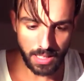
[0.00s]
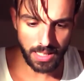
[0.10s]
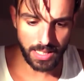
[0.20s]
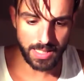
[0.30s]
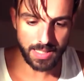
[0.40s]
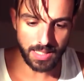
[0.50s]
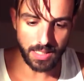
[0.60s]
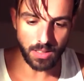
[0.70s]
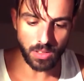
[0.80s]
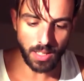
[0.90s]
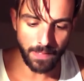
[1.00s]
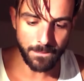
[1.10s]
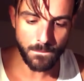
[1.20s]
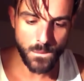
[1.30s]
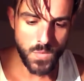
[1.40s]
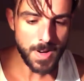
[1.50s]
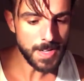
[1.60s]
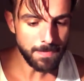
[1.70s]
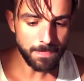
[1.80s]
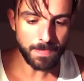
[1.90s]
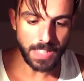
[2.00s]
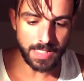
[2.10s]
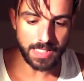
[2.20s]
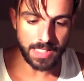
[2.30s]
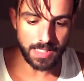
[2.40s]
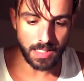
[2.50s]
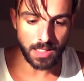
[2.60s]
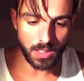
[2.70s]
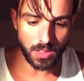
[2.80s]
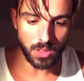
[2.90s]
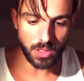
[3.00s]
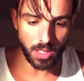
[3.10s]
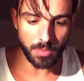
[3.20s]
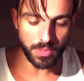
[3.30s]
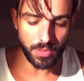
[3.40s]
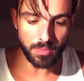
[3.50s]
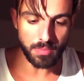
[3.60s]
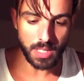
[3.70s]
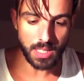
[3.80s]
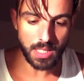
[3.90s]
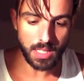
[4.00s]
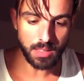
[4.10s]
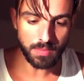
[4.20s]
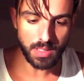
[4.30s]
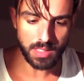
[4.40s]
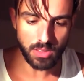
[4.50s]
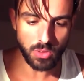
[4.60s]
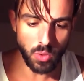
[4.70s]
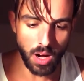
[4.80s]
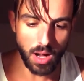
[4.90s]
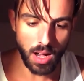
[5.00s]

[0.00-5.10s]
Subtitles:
18. Okay, 18 is a good number for me. See, 2.